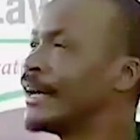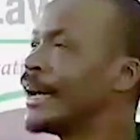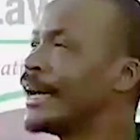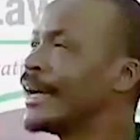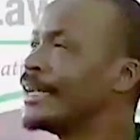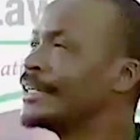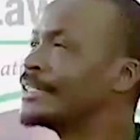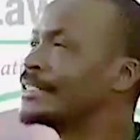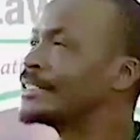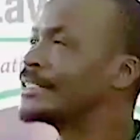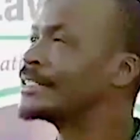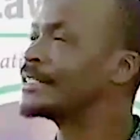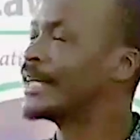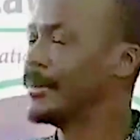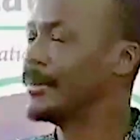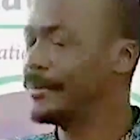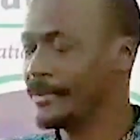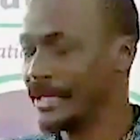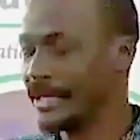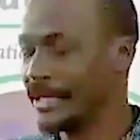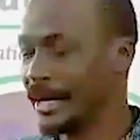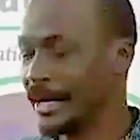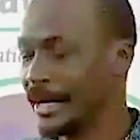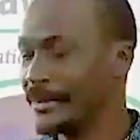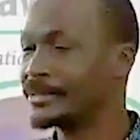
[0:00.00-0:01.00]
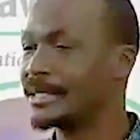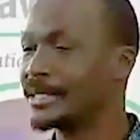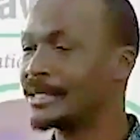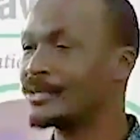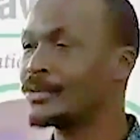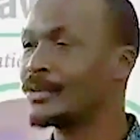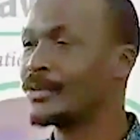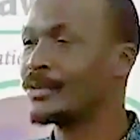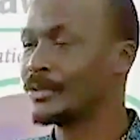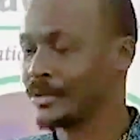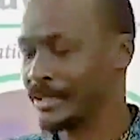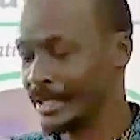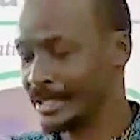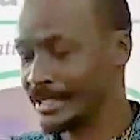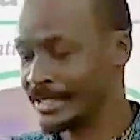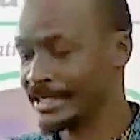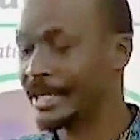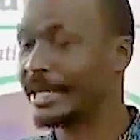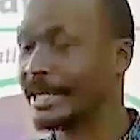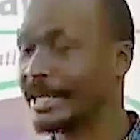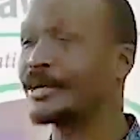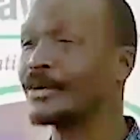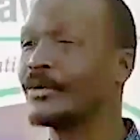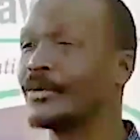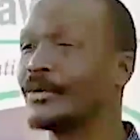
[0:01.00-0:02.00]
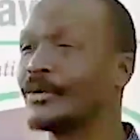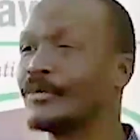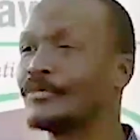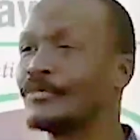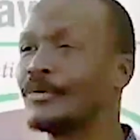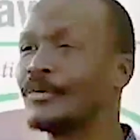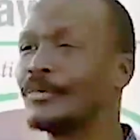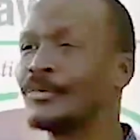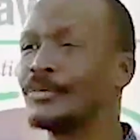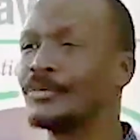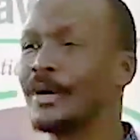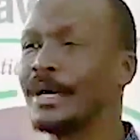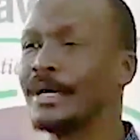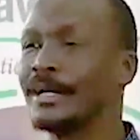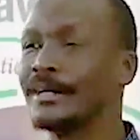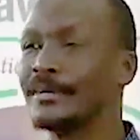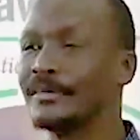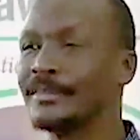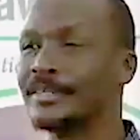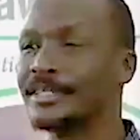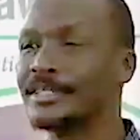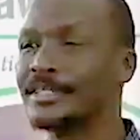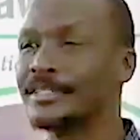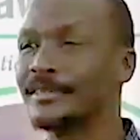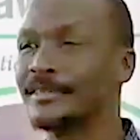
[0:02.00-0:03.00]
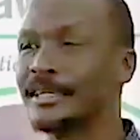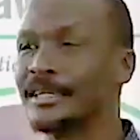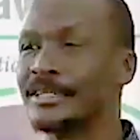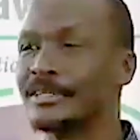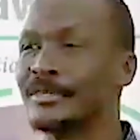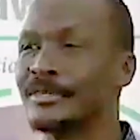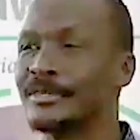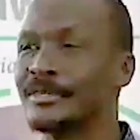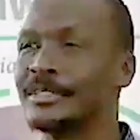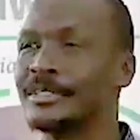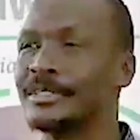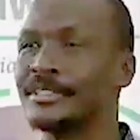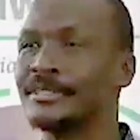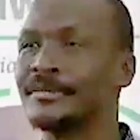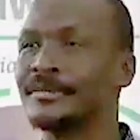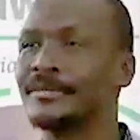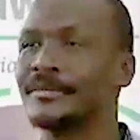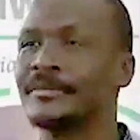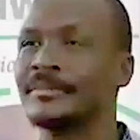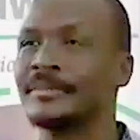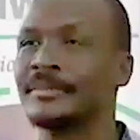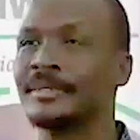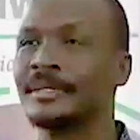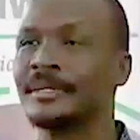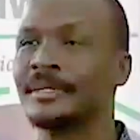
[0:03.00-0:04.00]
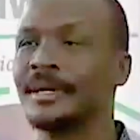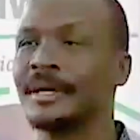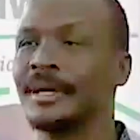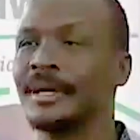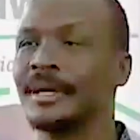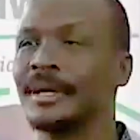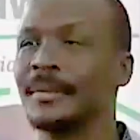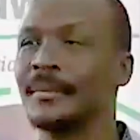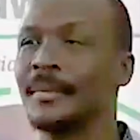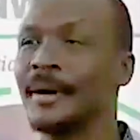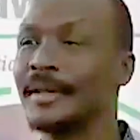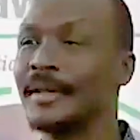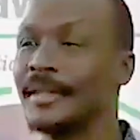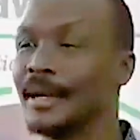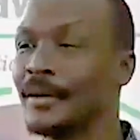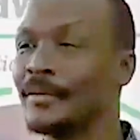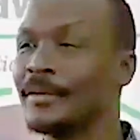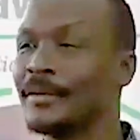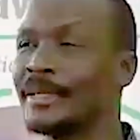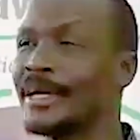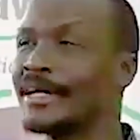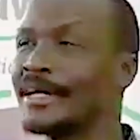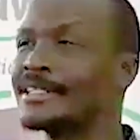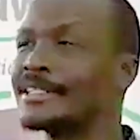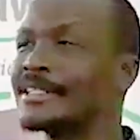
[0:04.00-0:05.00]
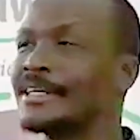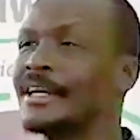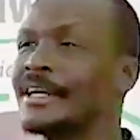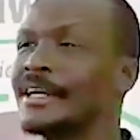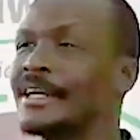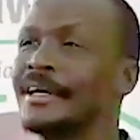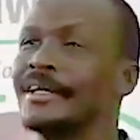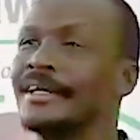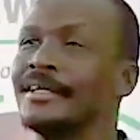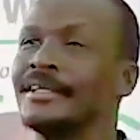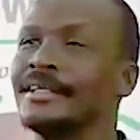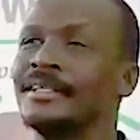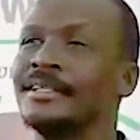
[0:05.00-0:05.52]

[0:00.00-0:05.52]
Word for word: And sometimes they don't necessarily conform to any of these religions, but they are with us here.